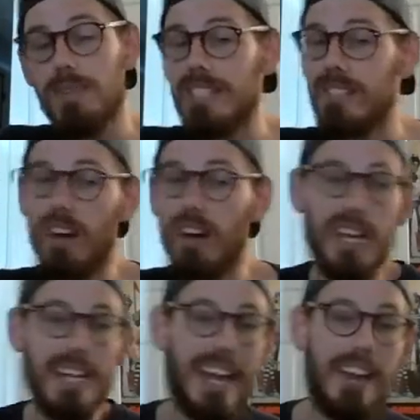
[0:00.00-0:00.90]
That's
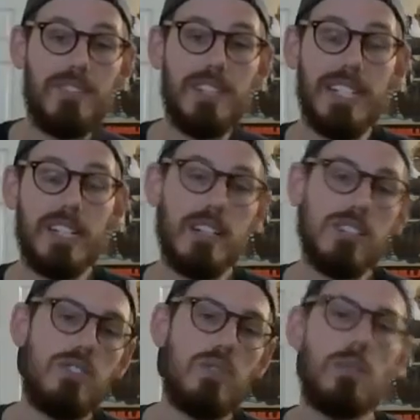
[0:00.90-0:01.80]
unlike every year. 'Cause
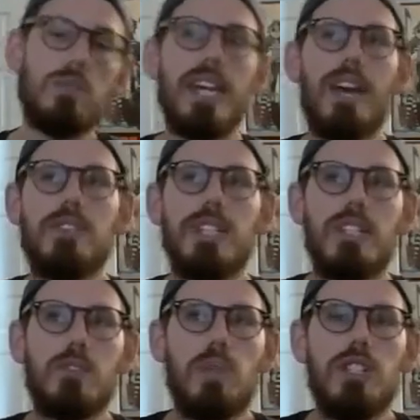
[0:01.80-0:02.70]
normally every
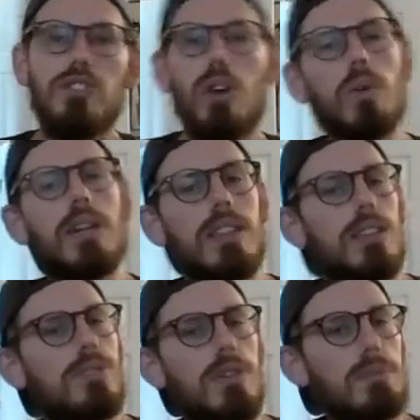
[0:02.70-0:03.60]
year we don't get the
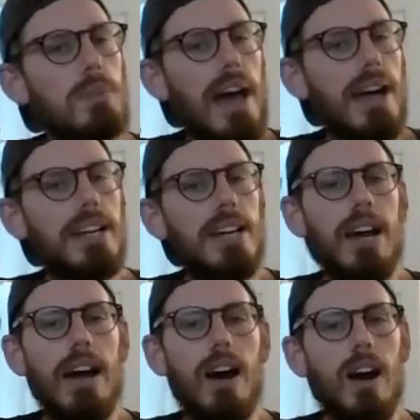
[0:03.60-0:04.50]
scripts back,
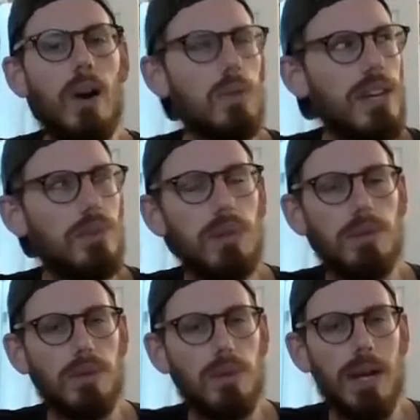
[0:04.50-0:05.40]
only if we
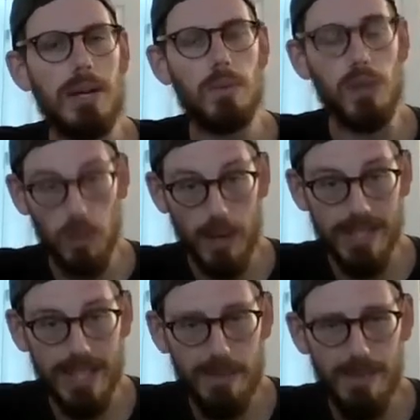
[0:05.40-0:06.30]

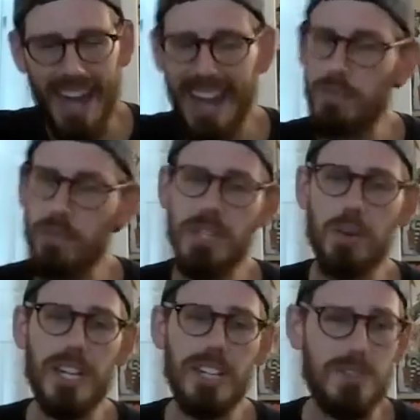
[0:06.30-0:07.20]
request them, and we
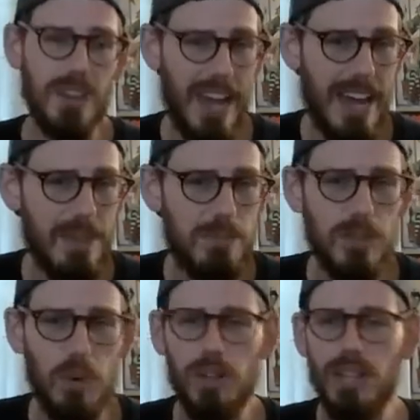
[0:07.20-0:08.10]
don't get your names
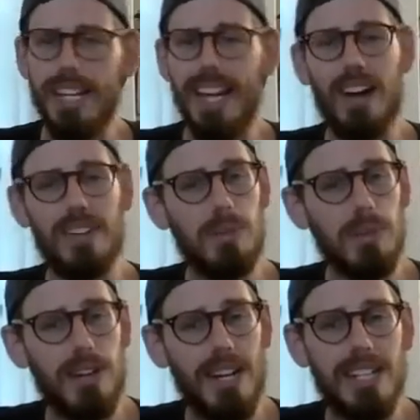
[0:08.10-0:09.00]
or like how they were
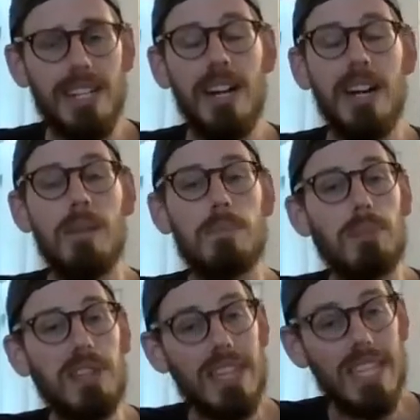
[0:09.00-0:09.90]
graded.
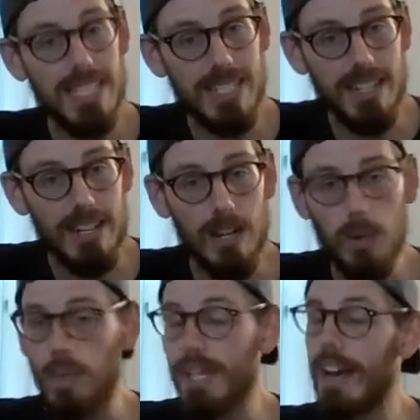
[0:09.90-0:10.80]
But this year
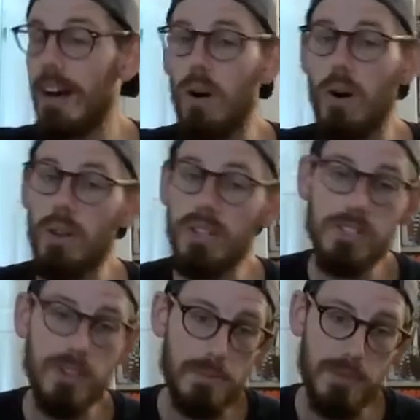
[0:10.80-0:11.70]
we get all the
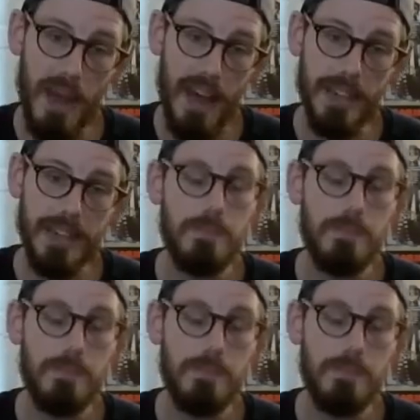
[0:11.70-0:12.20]
scripts back.